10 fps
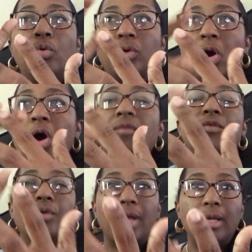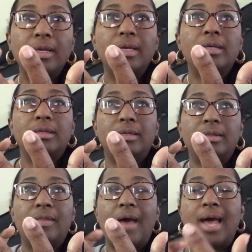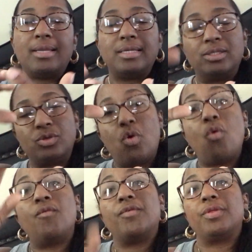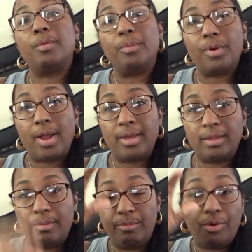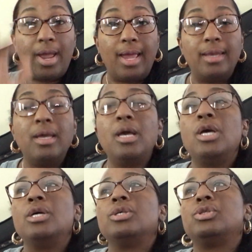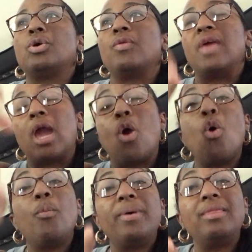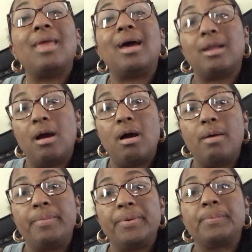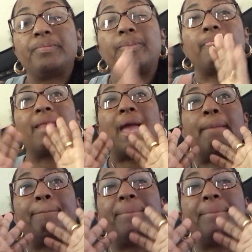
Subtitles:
covering that is over the brain. So they opened that up and